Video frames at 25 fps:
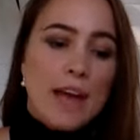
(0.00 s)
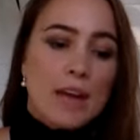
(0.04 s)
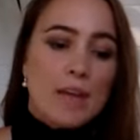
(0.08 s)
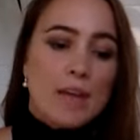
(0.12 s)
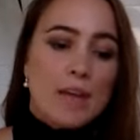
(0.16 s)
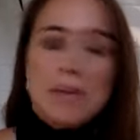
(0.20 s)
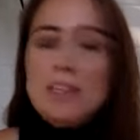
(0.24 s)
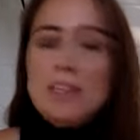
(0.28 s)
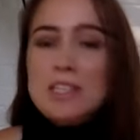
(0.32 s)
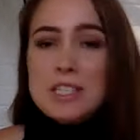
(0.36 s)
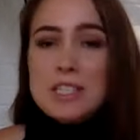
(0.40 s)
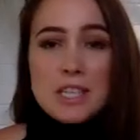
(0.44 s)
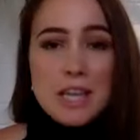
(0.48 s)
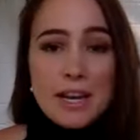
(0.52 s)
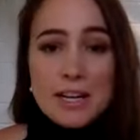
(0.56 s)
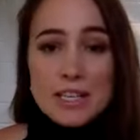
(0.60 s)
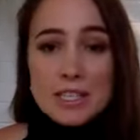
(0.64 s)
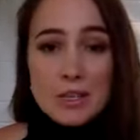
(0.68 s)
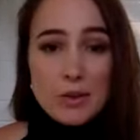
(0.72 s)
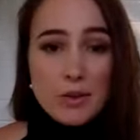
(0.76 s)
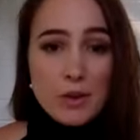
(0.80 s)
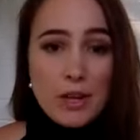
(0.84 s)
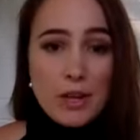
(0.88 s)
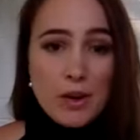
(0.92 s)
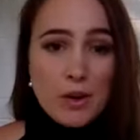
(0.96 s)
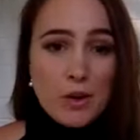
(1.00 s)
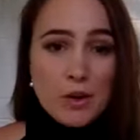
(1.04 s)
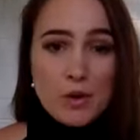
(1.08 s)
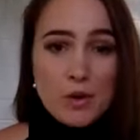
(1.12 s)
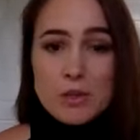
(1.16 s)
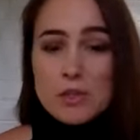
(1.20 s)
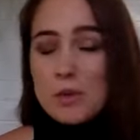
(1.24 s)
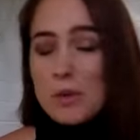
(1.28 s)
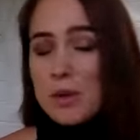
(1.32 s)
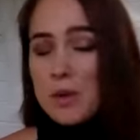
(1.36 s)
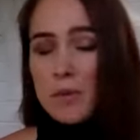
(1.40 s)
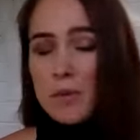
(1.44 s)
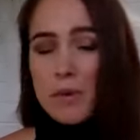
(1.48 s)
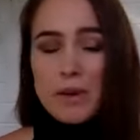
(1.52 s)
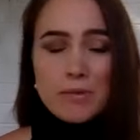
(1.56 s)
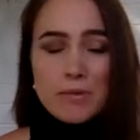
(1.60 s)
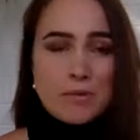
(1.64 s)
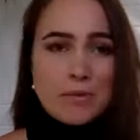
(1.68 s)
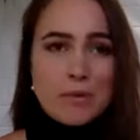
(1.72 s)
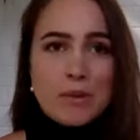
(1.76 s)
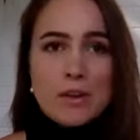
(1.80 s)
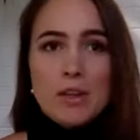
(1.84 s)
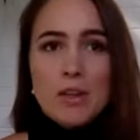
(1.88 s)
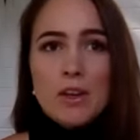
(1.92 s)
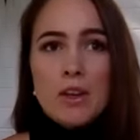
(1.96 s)
I mean, just like Zero to Hero are doing, we're
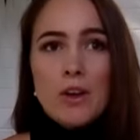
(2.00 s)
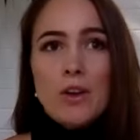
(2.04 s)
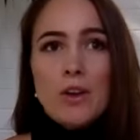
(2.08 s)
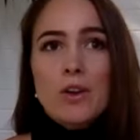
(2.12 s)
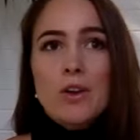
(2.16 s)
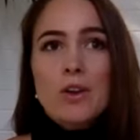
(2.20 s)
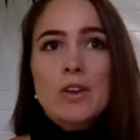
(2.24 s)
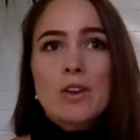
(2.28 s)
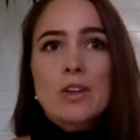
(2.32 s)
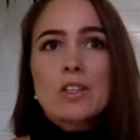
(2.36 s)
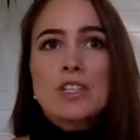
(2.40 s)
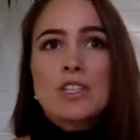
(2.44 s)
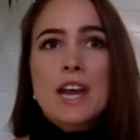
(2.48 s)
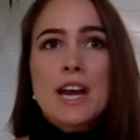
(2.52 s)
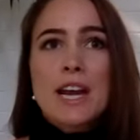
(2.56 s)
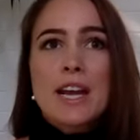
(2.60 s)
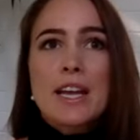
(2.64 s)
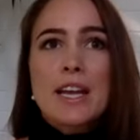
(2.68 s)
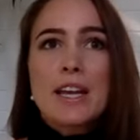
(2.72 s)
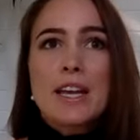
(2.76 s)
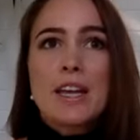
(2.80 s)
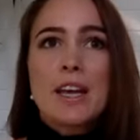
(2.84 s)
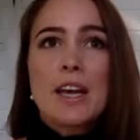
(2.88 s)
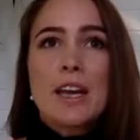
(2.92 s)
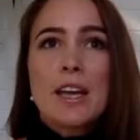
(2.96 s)
you know chatting uh,